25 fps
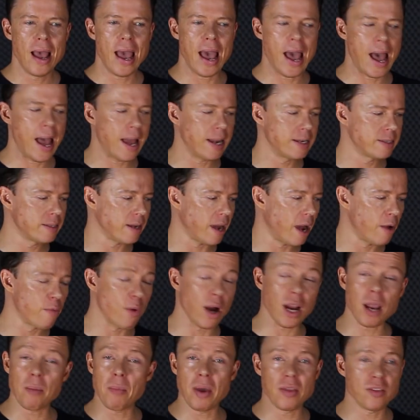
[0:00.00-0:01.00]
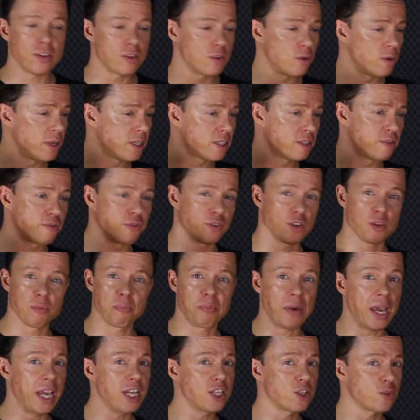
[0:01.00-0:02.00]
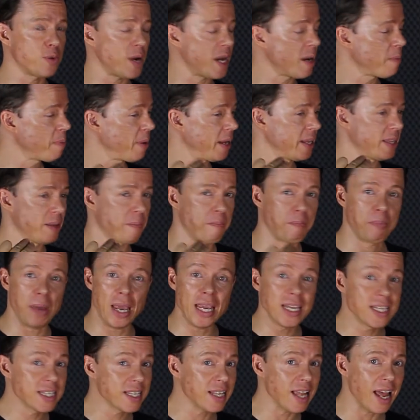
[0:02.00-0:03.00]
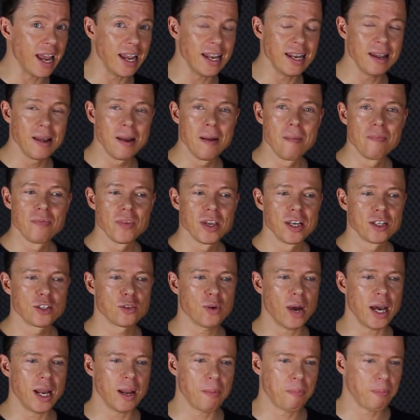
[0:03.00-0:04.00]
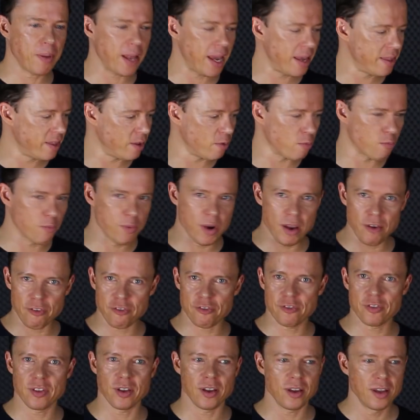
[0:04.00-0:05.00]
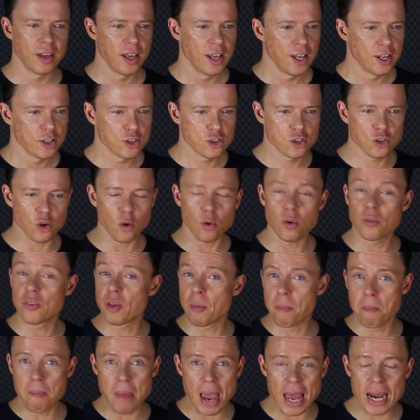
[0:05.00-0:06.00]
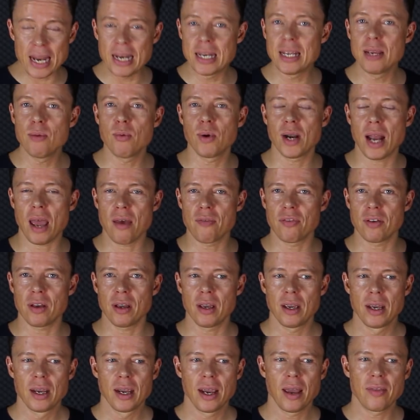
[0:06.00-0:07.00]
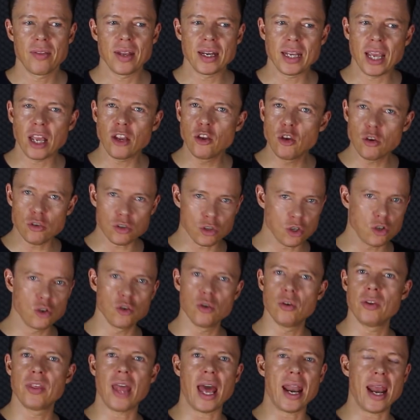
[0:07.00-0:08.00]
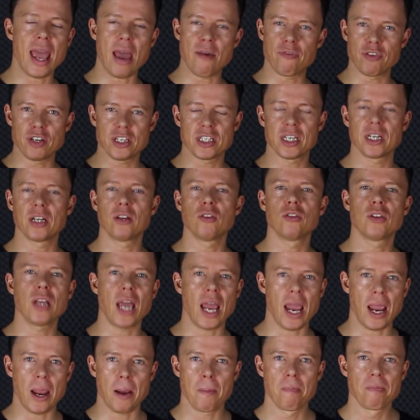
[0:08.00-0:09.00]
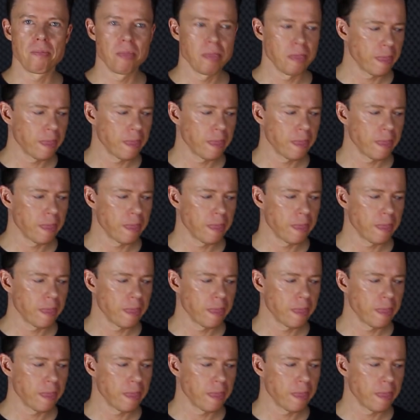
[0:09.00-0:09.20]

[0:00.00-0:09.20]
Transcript: And I recommend that you listen for the bass, try to play the bass line, try to play the riff, the solo, the melody, whatever, and then get used to doing that every single day.